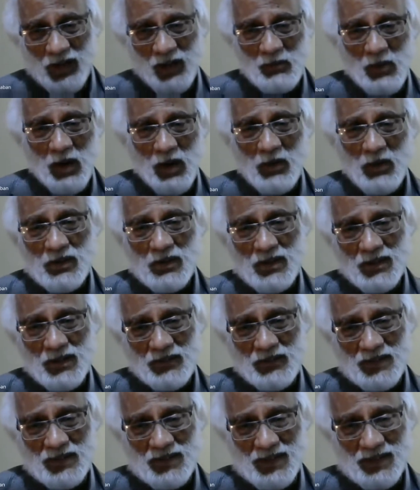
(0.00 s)
about,
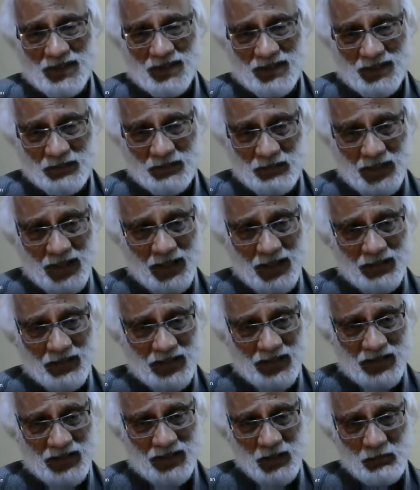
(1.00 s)
which is the big,
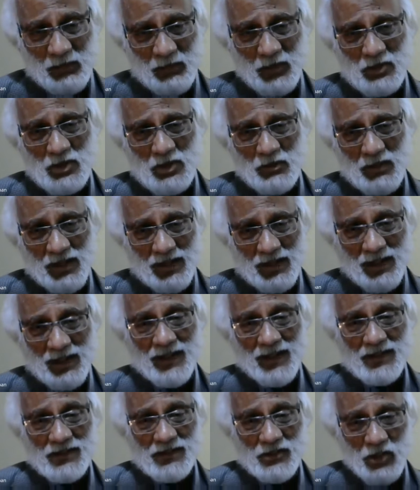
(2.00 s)
which is supposed to be
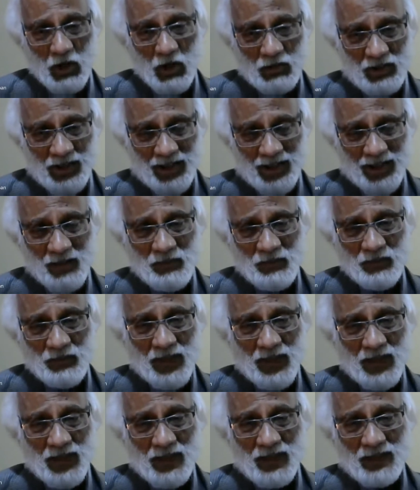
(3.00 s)
released shortly.
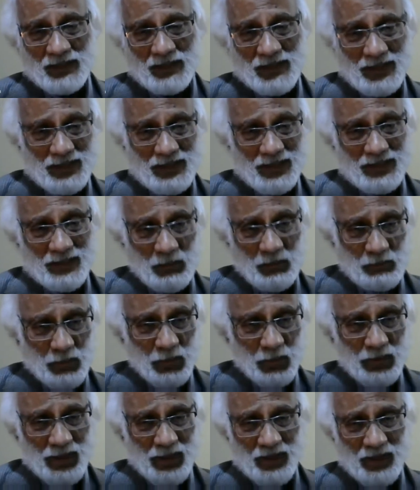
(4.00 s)
This is
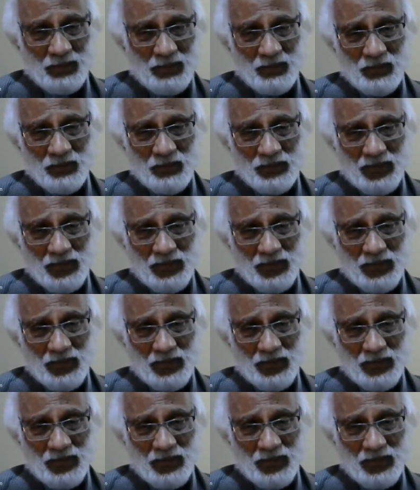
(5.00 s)
supported.